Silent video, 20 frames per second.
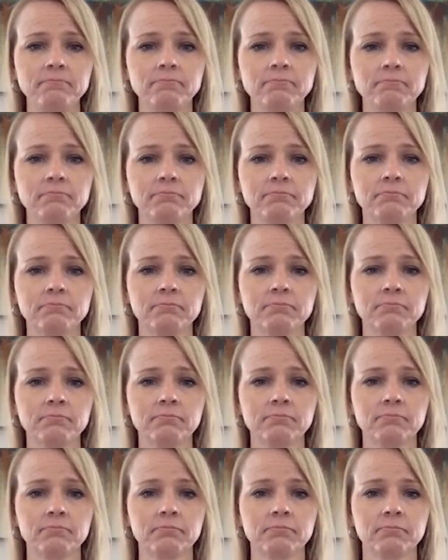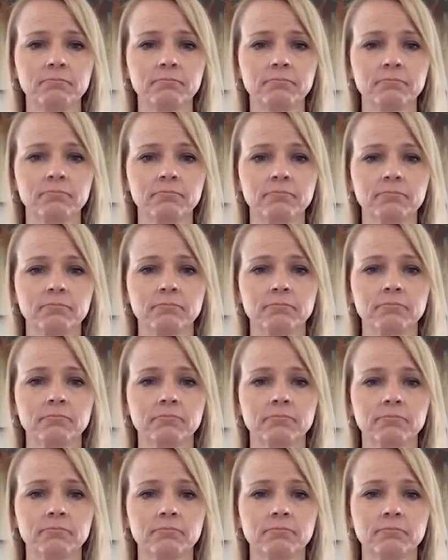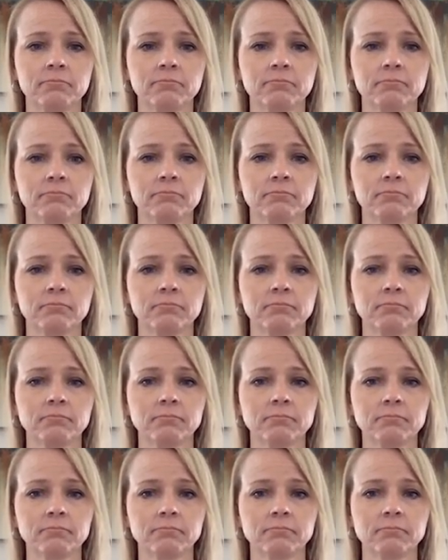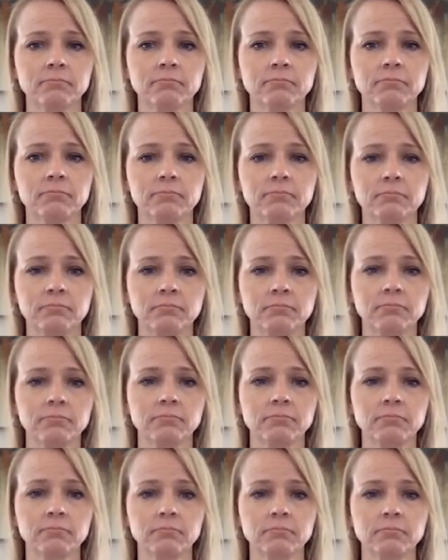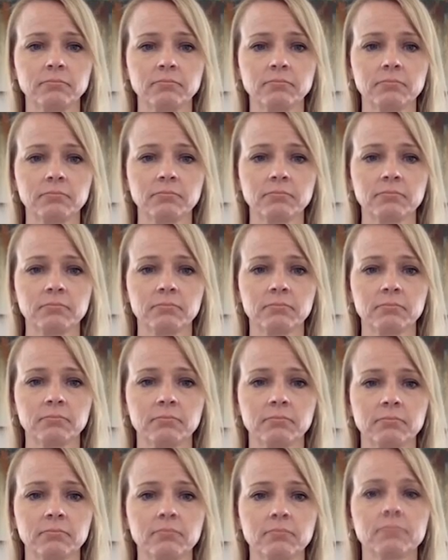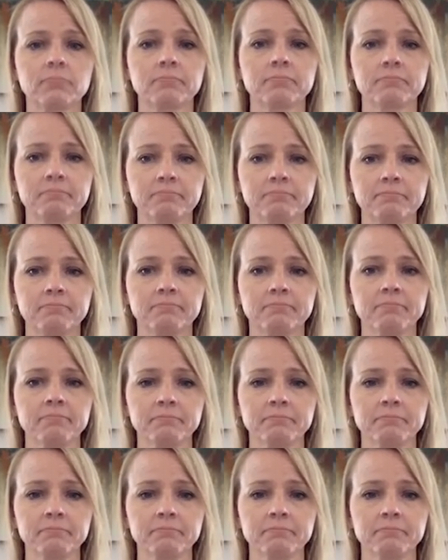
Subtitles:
No words are spoken by the person on screen.